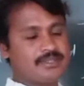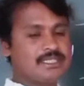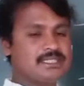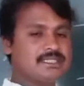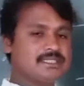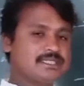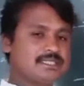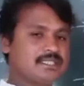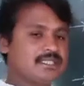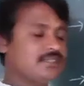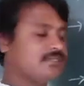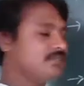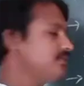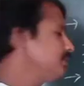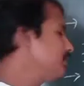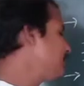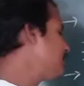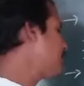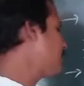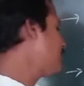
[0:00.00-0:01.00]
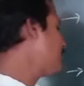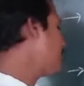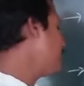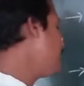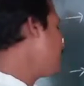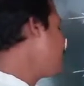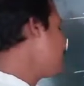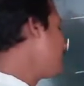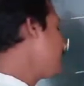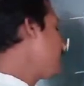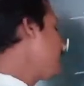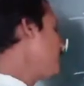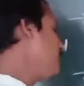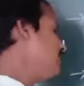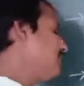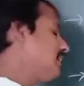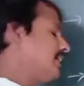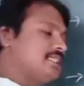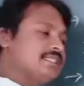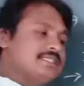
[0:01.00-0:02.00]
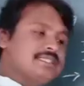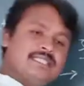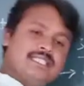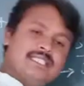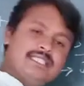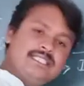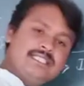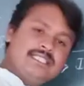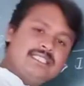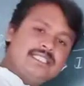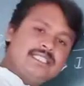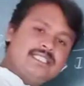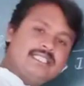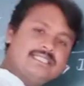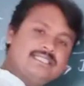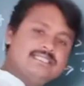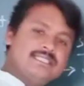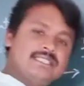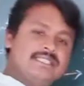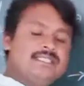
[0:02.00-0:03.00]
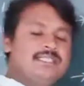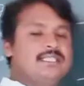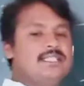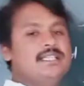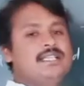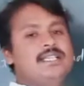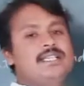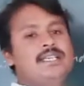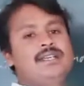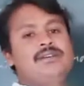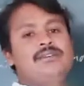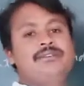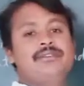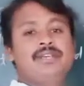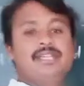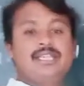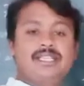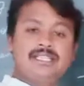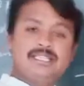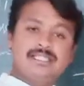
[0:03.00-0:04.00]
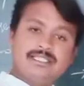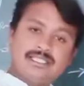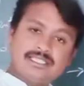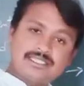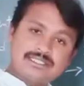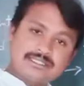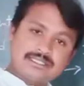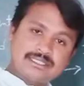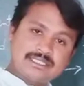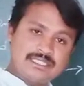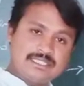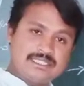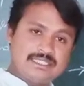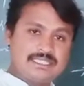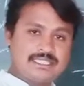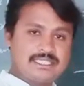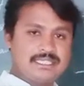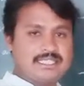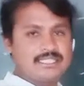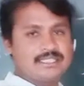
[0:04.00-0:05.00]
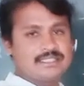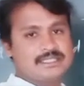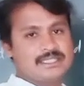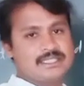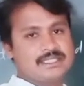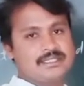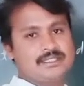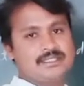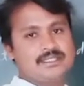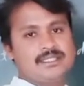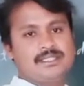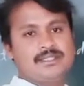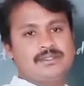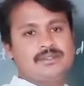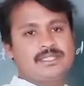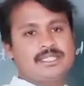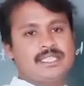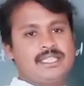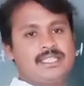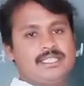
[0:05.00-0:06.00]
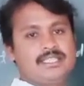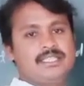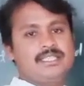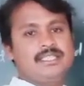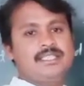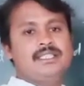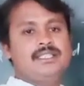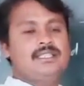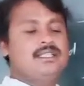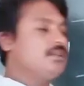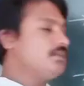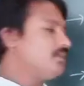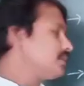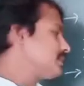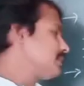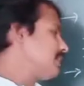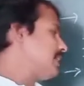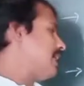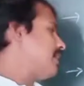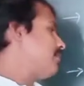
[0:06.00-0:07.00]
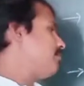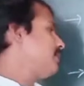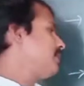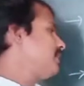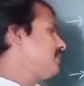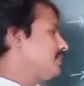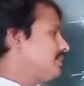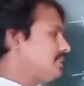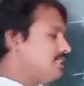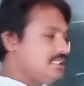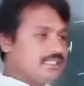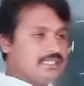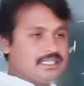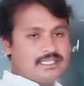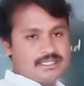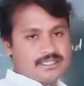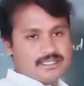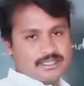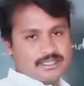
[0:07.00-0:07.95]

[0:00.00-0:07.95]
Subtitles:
Instead of, you can write large scale integration, very large scale integration, okay, was happening here.